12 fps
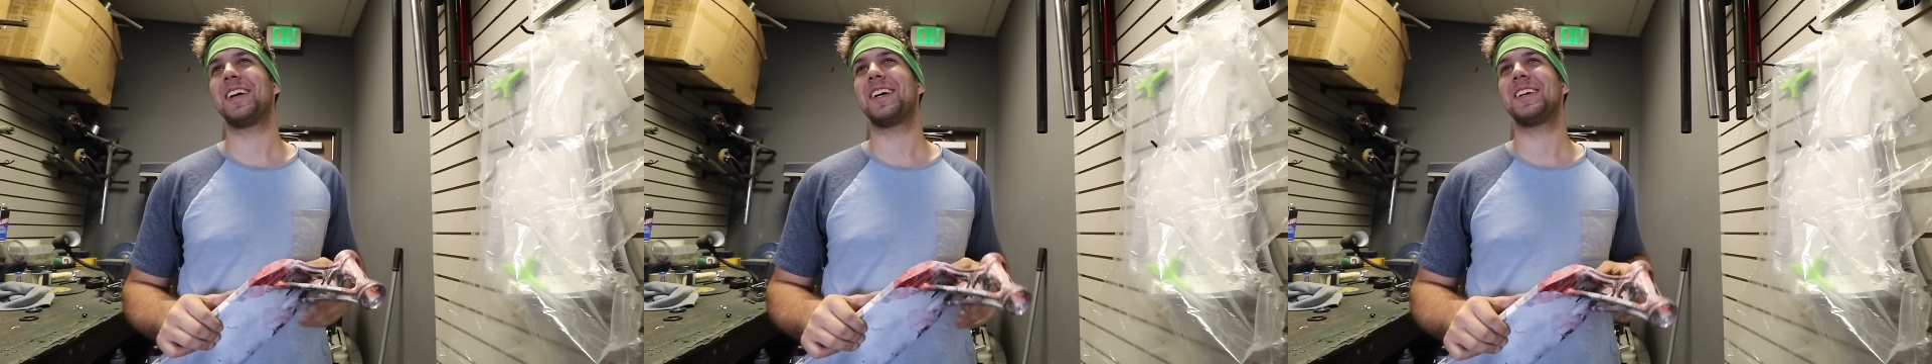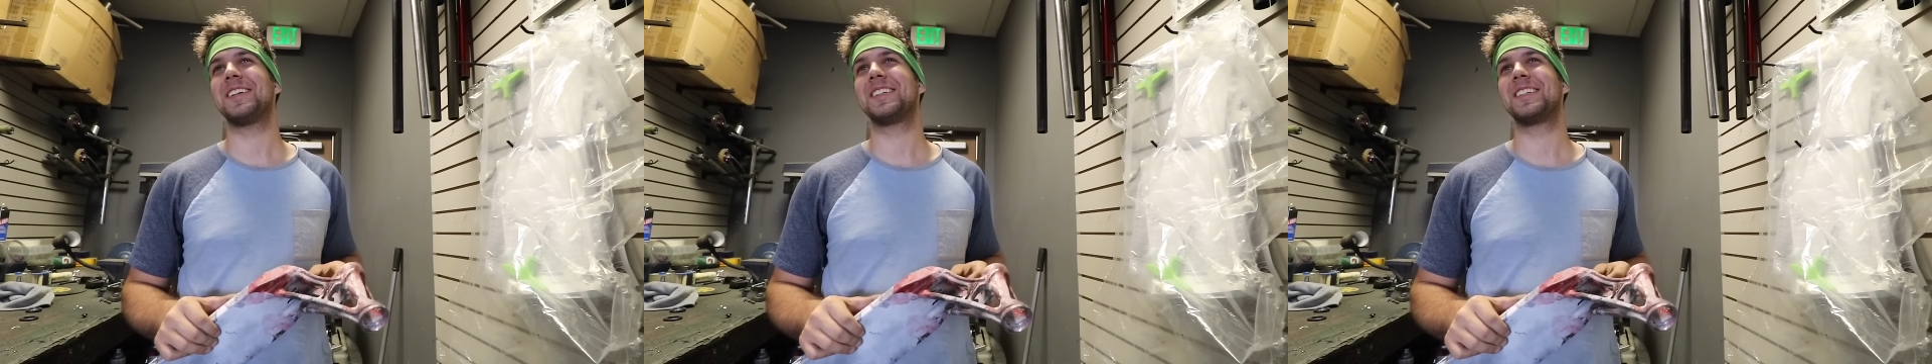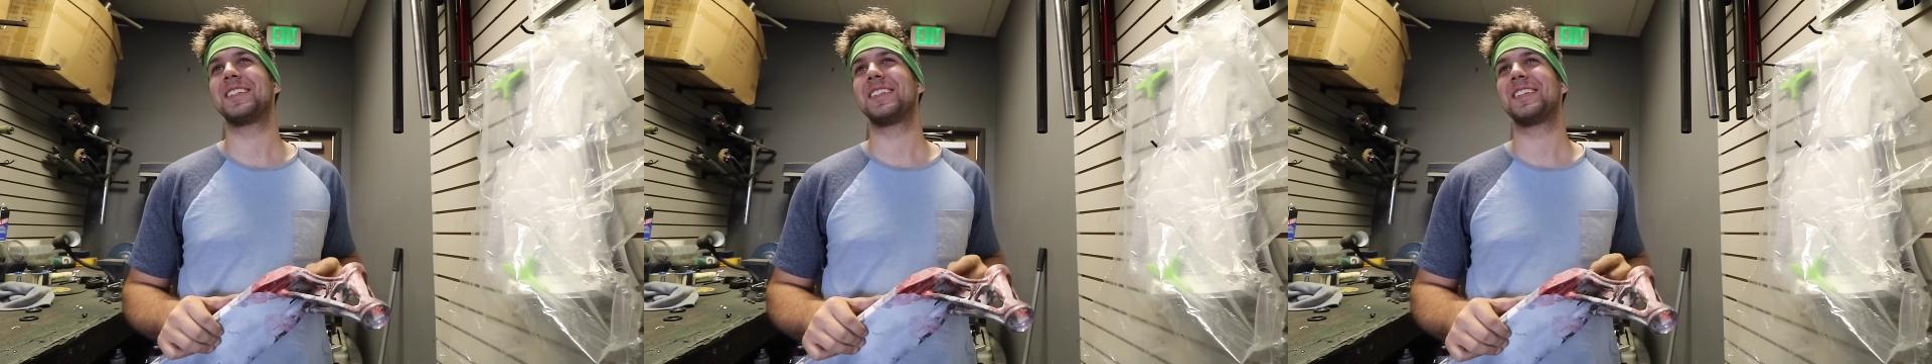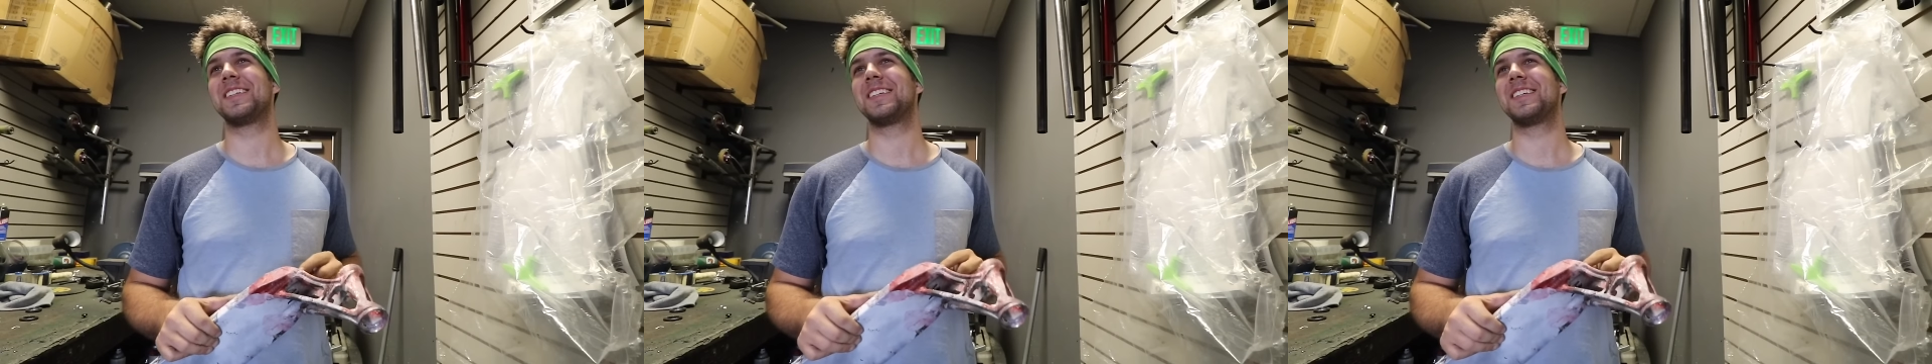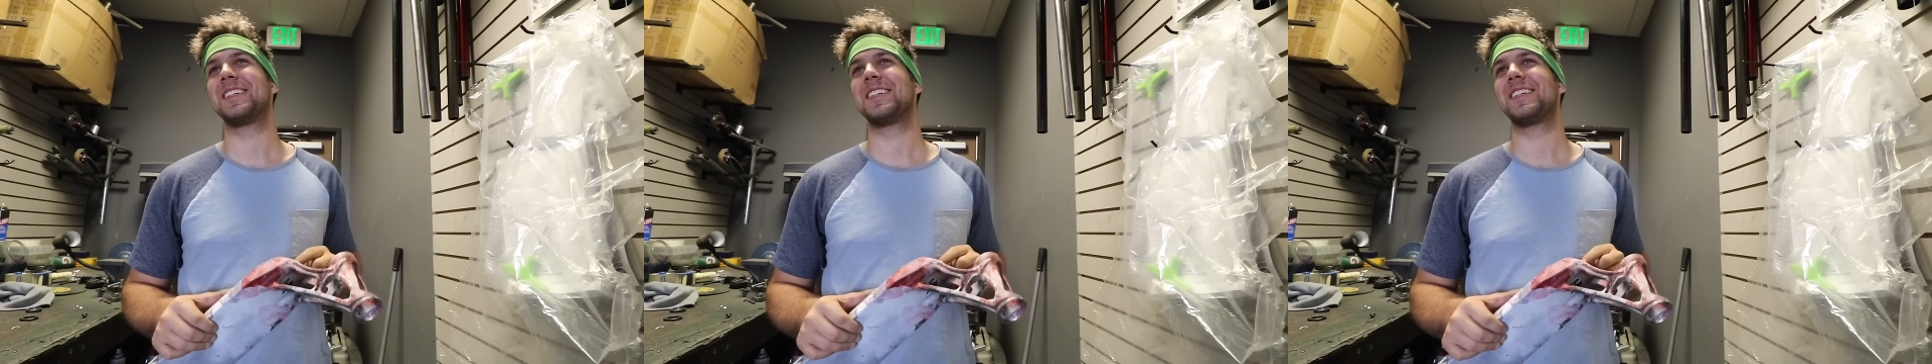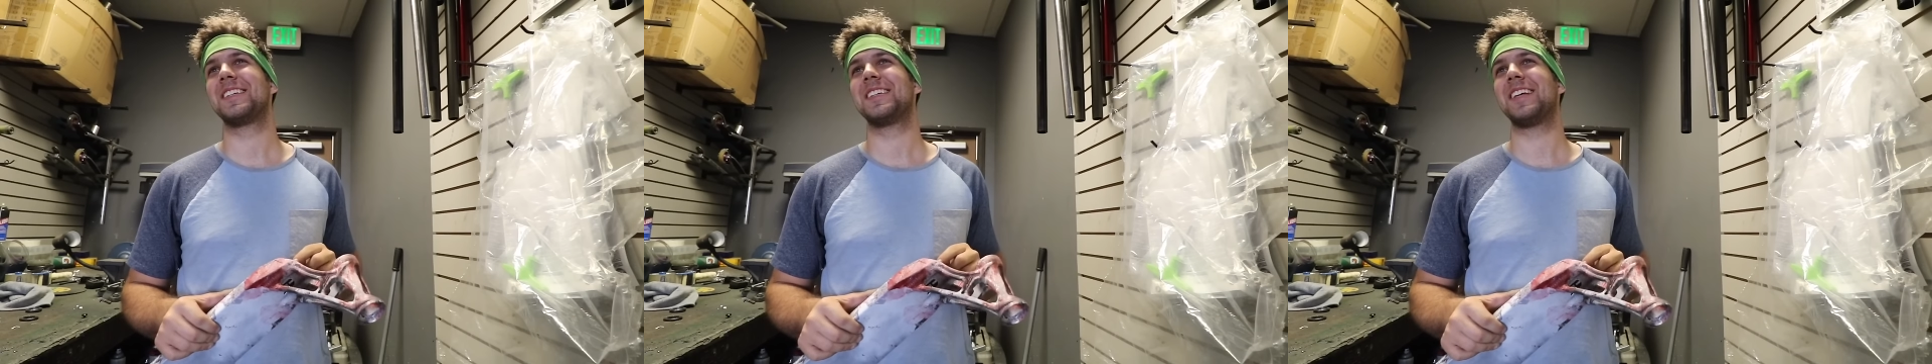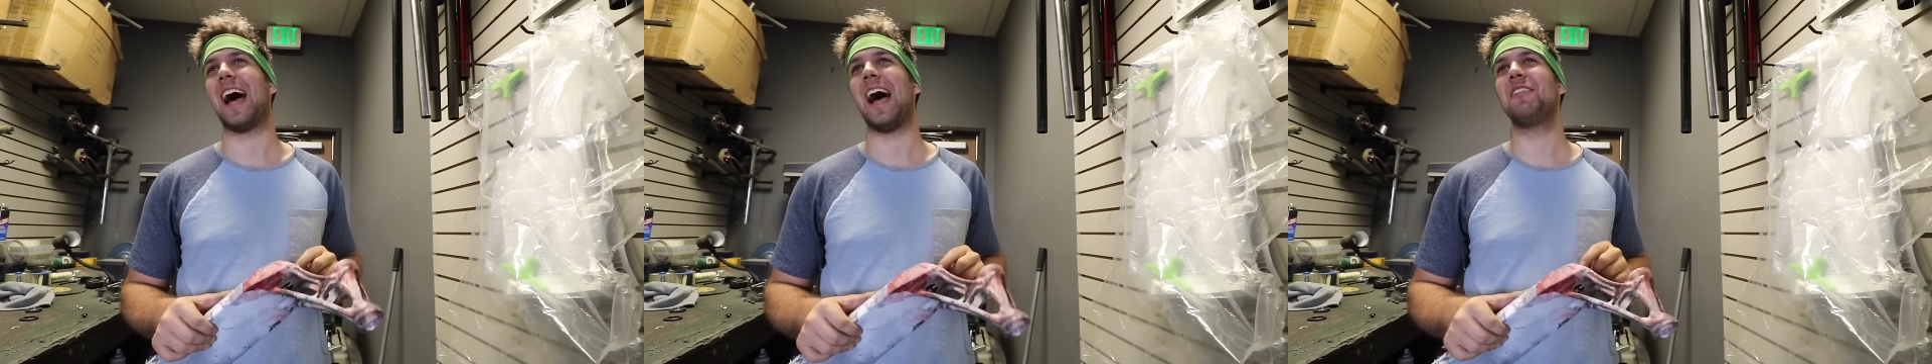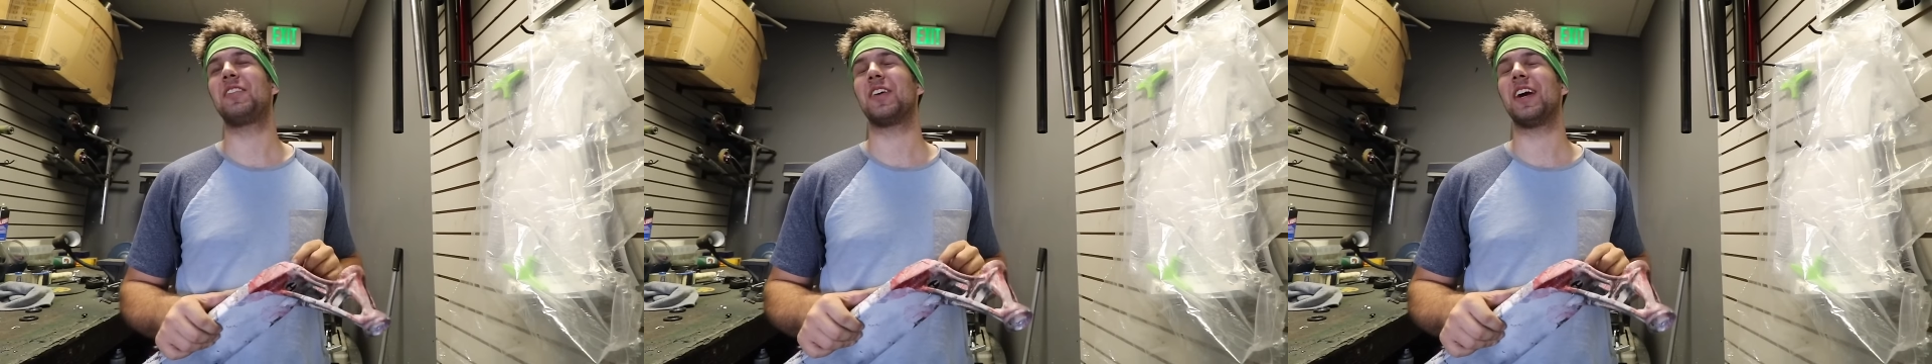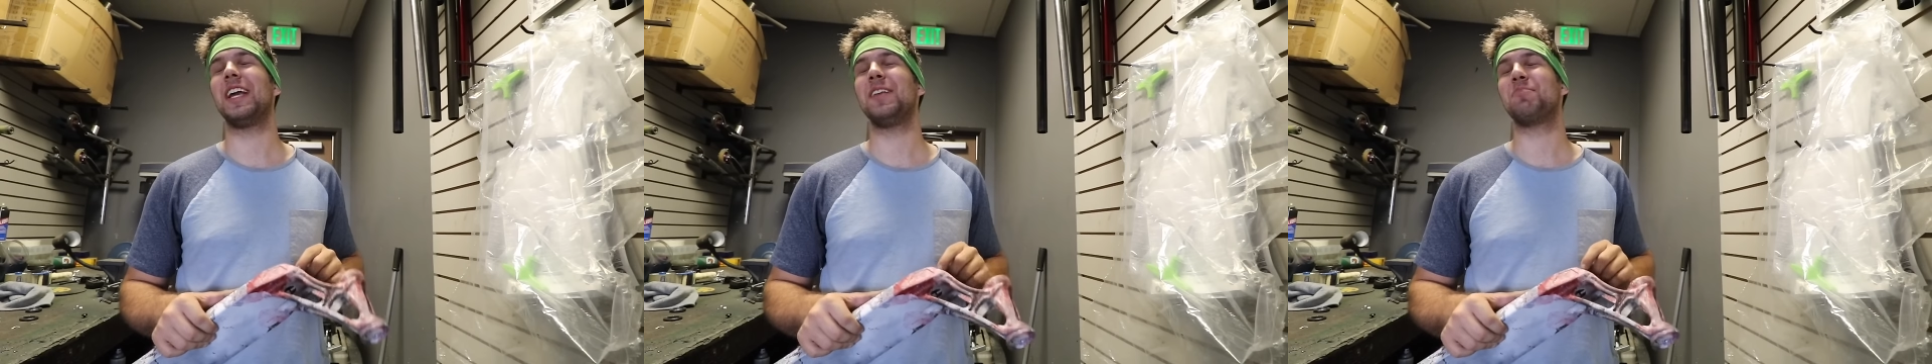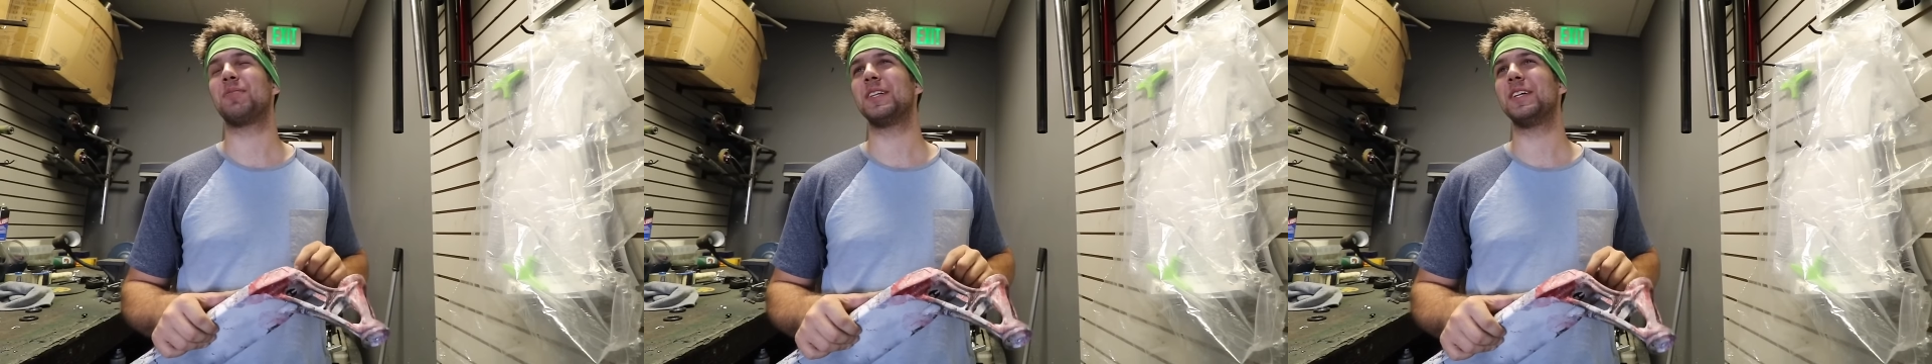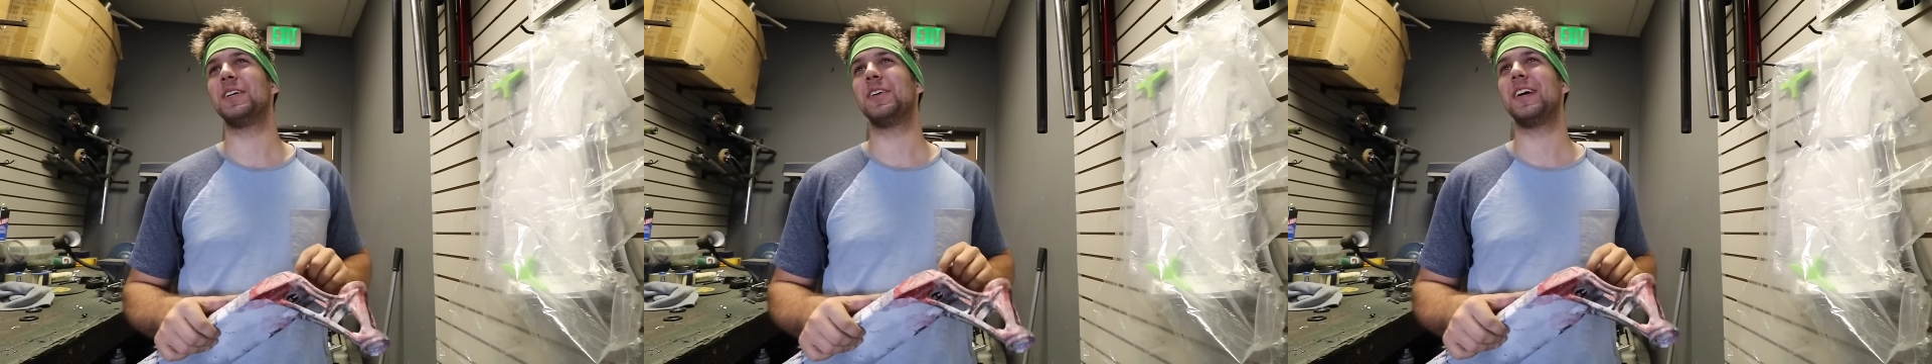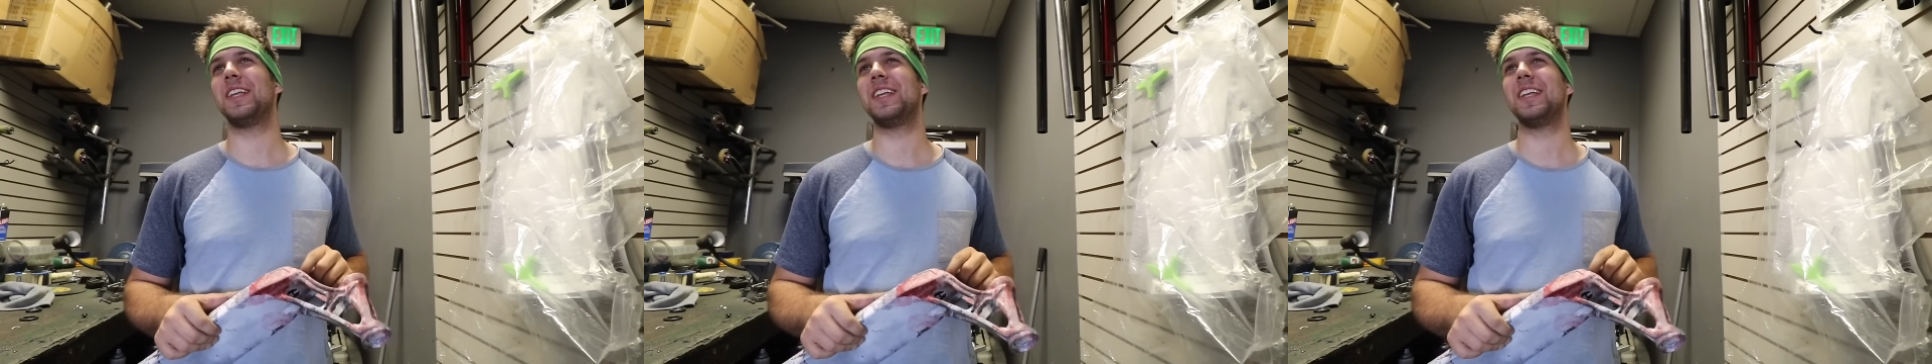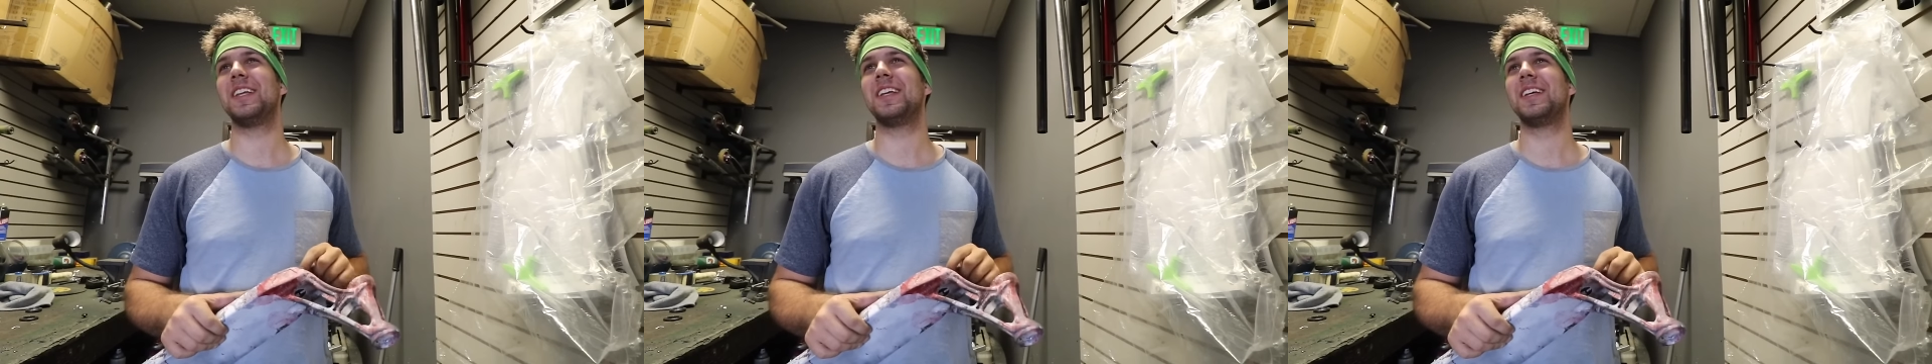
else? I have green, blue, and...